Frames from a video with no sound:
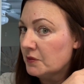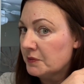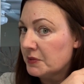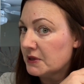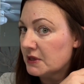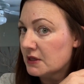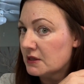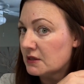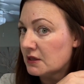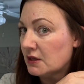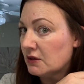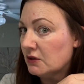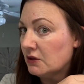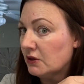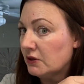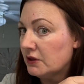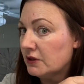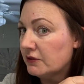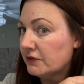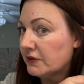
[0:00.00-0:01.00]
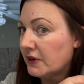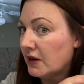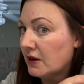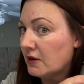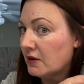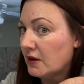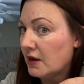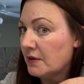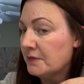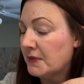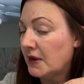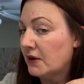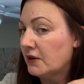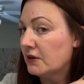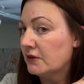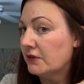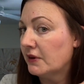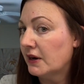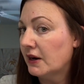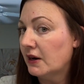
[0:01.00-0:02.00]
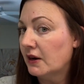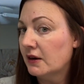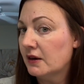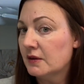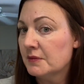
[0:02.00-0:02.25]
but this can hold a fair amount of hair.